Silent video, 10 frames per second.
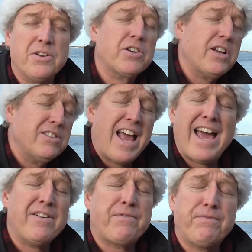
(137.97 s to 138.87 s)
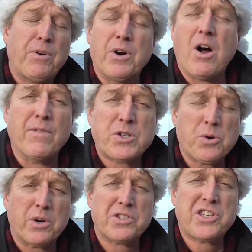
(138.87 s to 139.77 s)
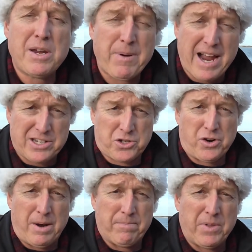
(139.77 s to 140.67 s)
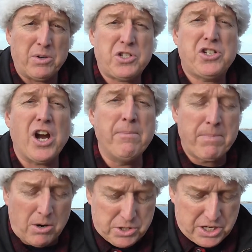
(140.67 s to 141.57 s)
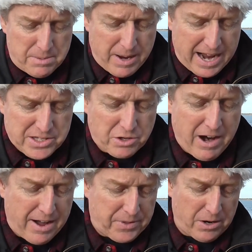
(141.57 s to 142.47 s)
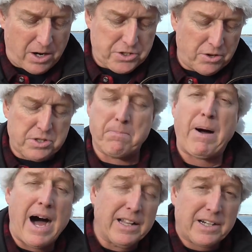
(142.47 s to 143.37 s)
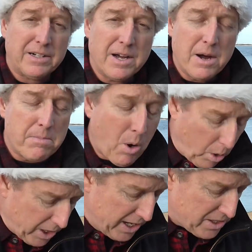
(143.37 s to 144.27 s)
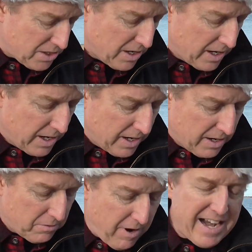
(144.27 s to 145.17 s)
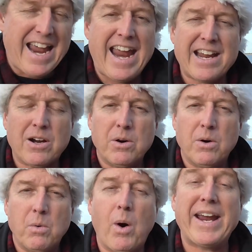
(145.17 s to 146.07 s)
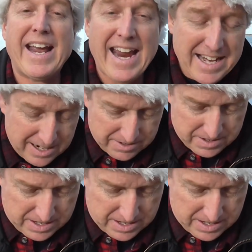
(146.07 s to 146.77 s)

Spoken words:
you're headed for an offshore sea bass trip. Those jumbo sea bass are out there. Also some pollock, porgies, red hake, white hake.